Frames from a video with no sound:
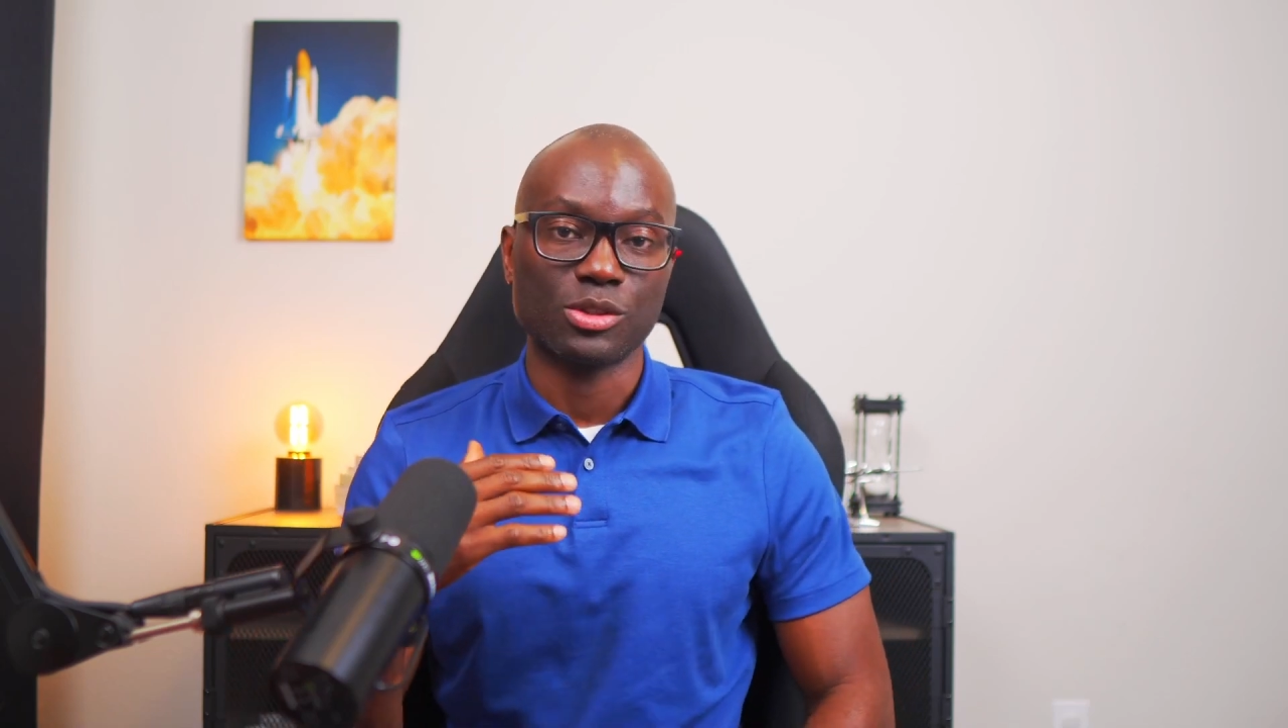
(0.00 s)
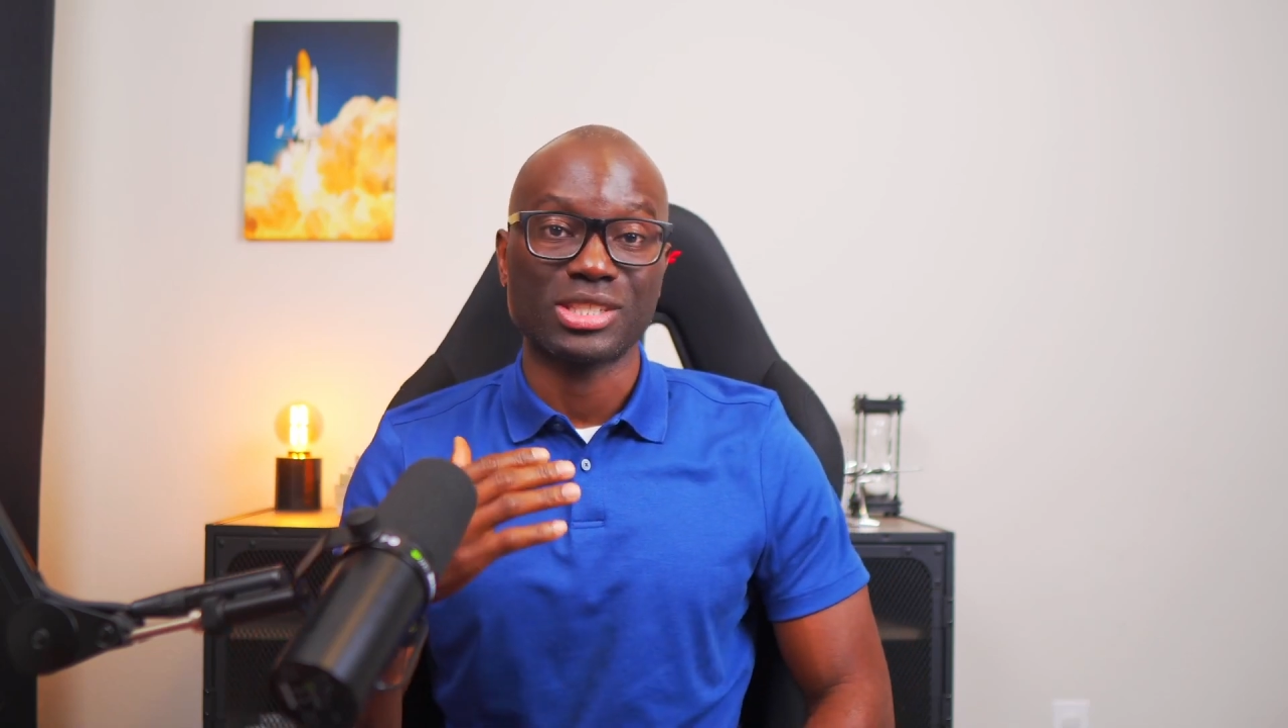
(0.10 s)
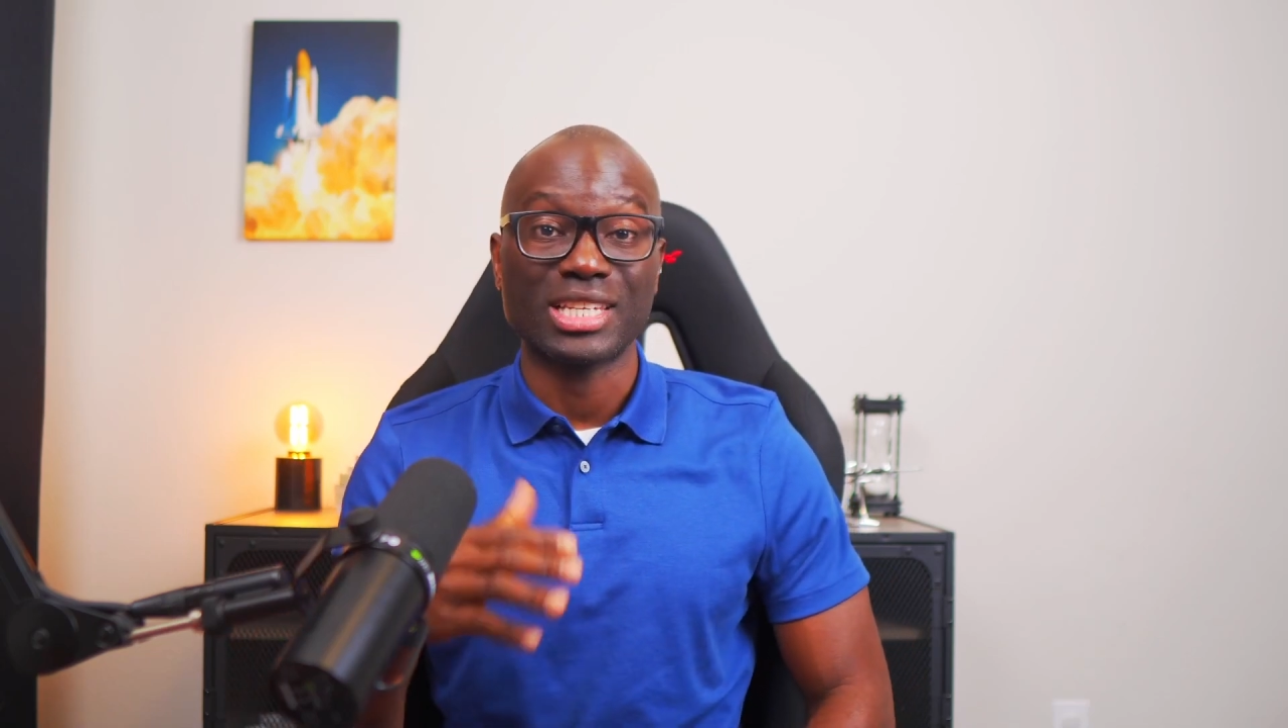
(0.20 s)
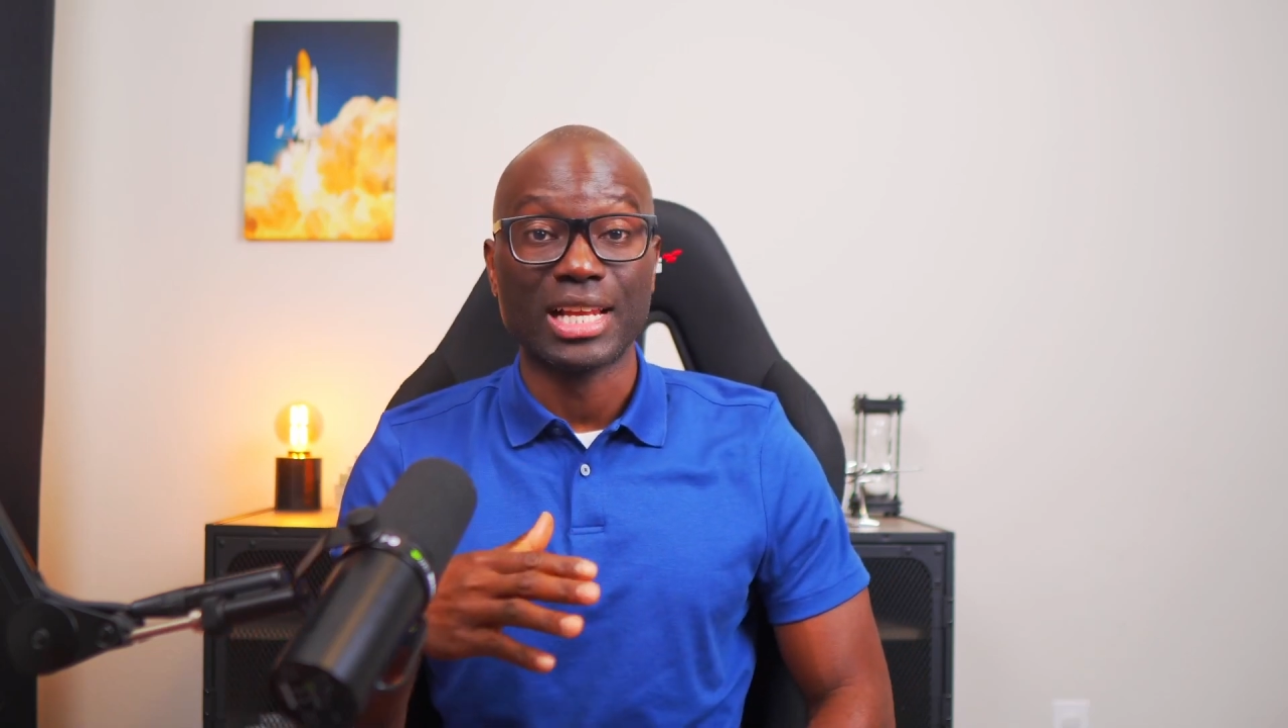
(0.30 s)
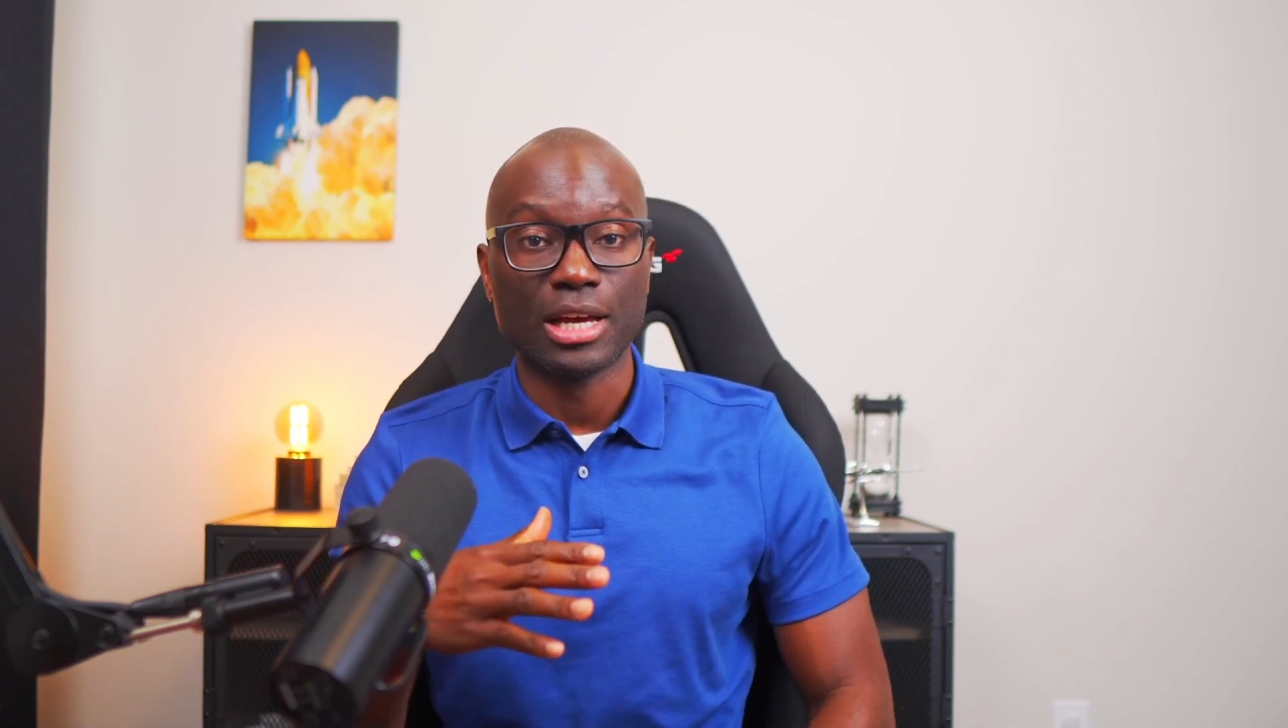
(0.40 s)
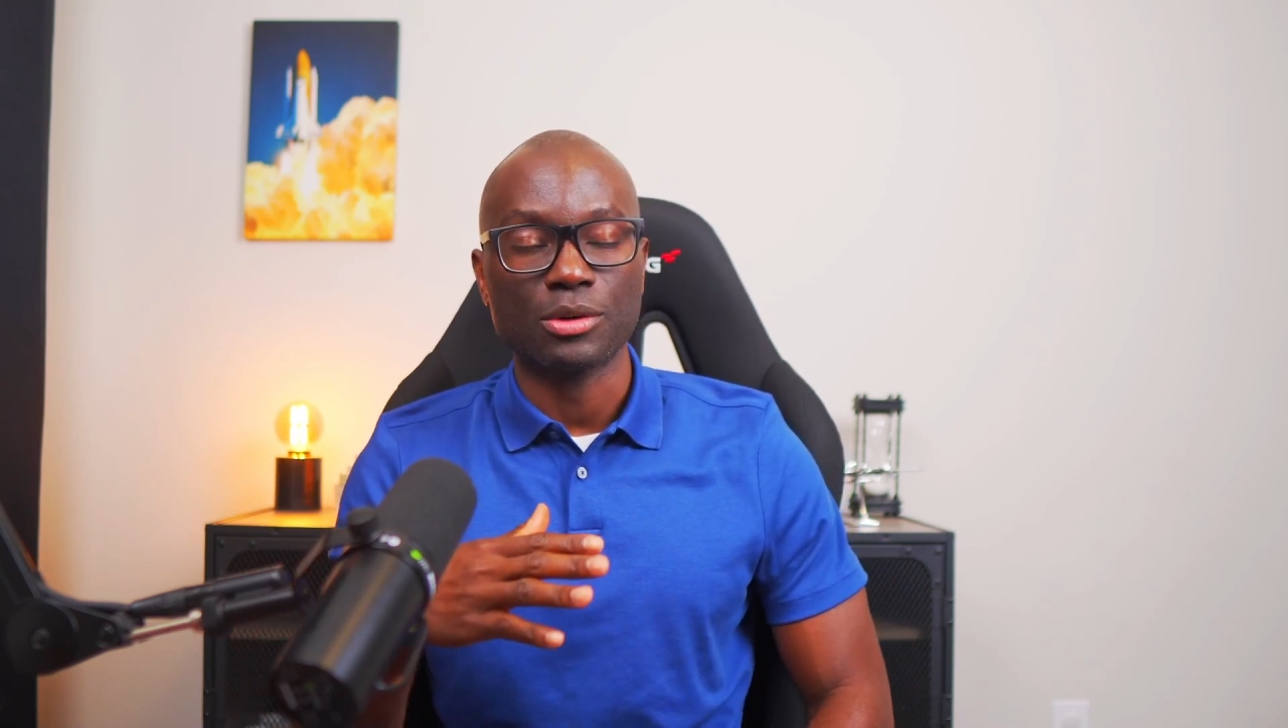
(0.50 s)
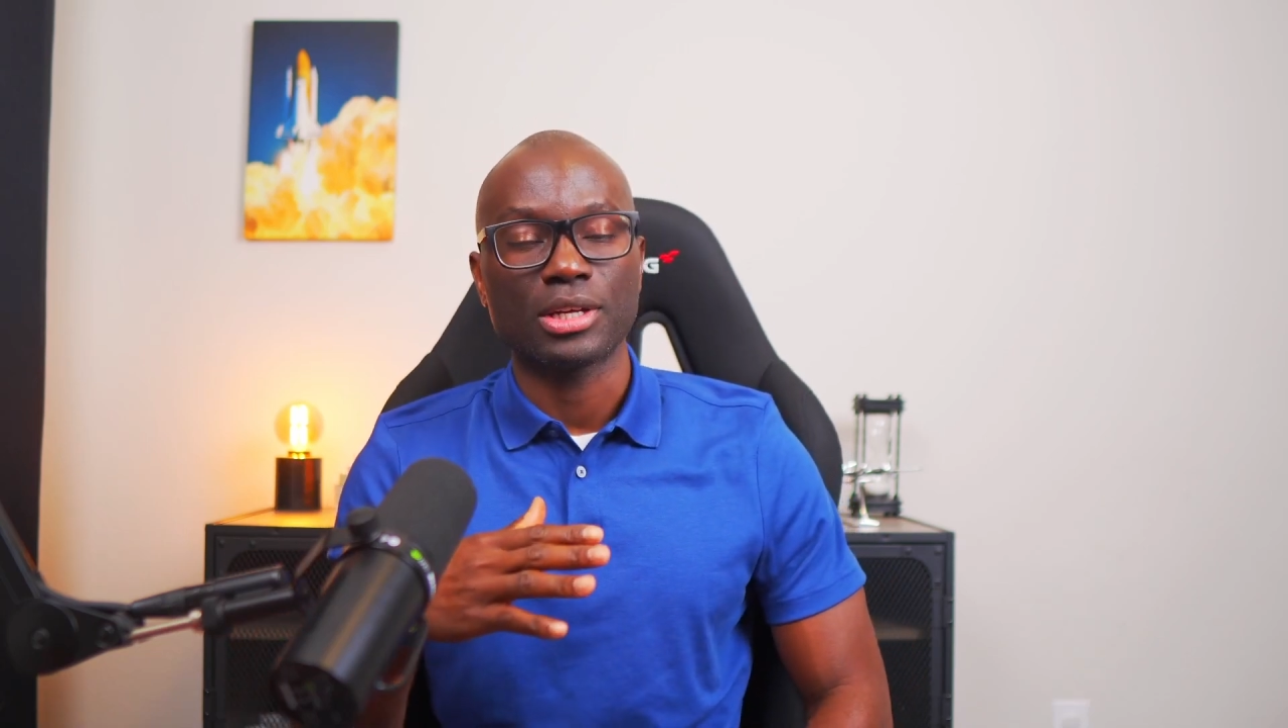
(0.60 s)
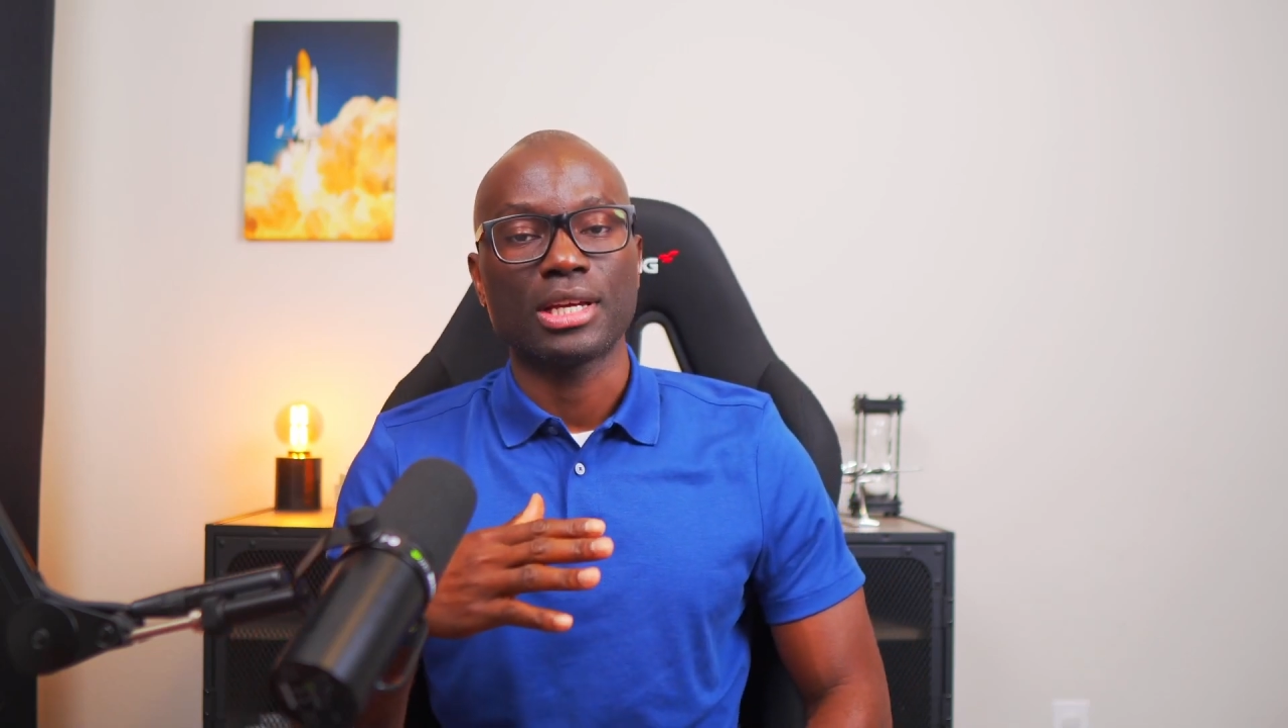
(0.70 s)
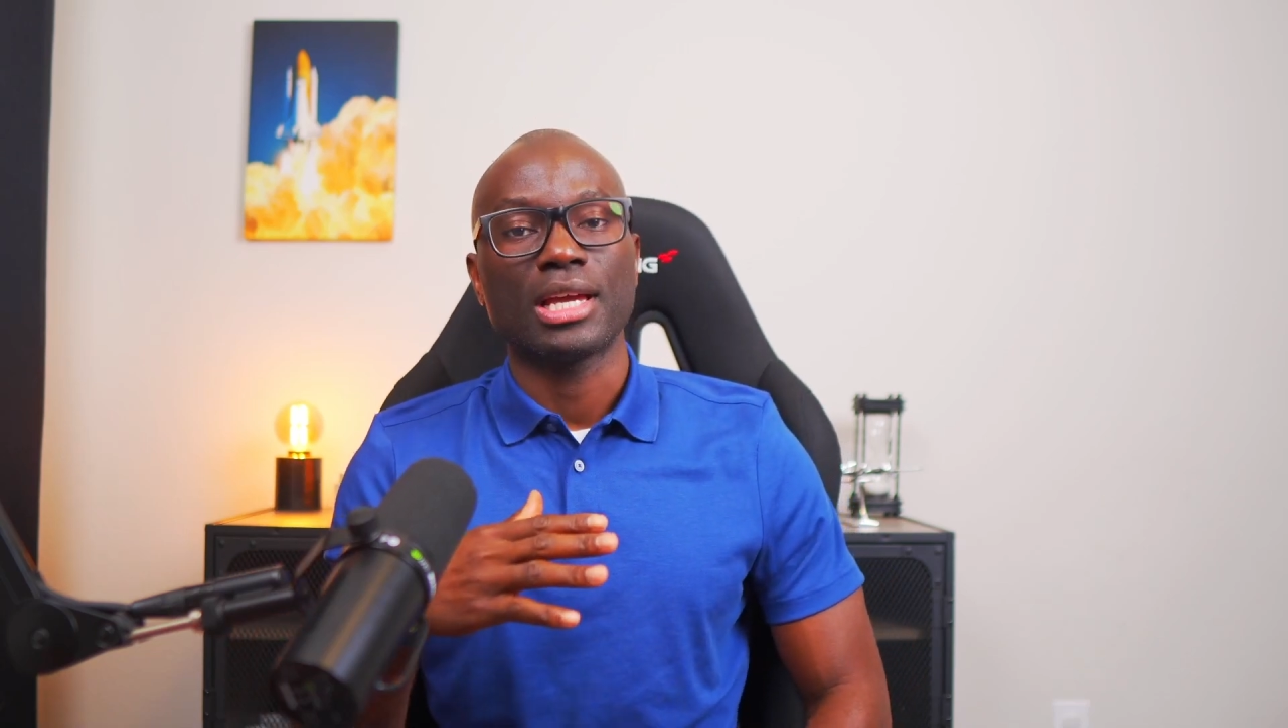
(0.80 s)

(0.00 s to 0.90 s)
sell out